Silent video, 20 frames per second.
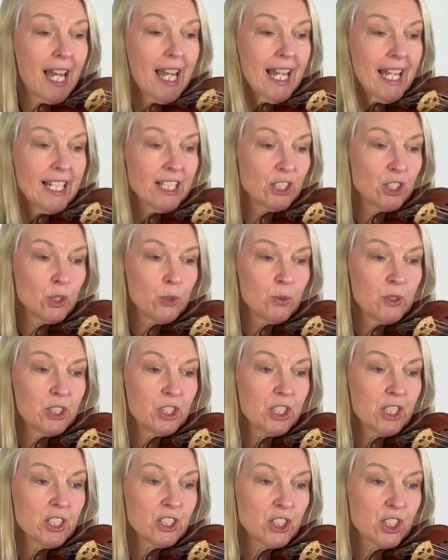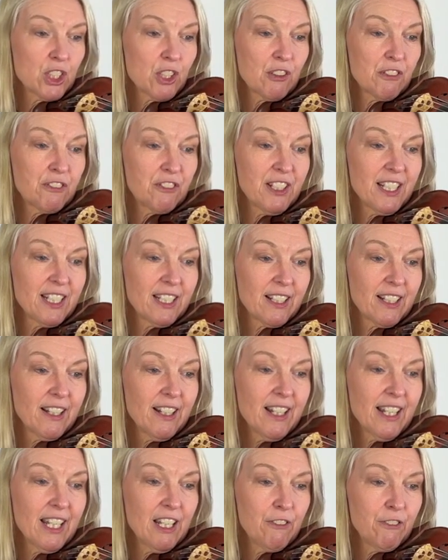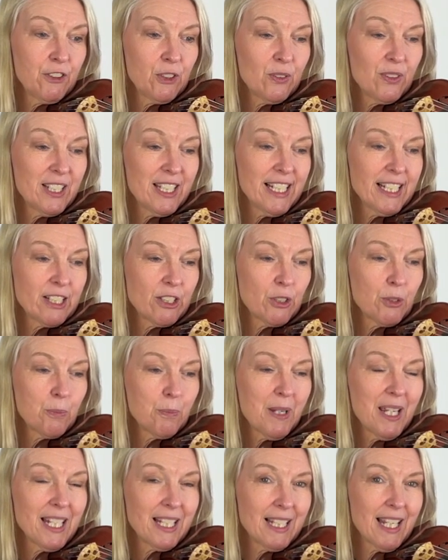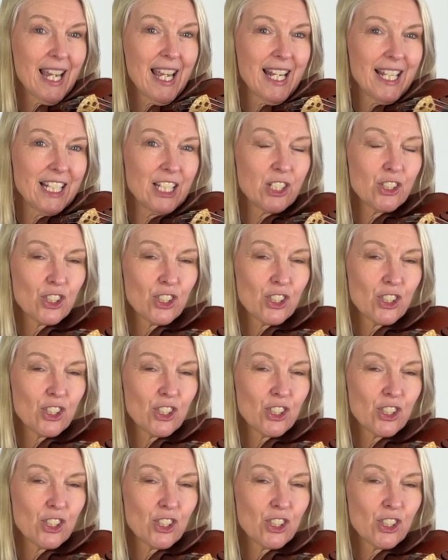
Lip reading: and to adjust your finger if you need to make any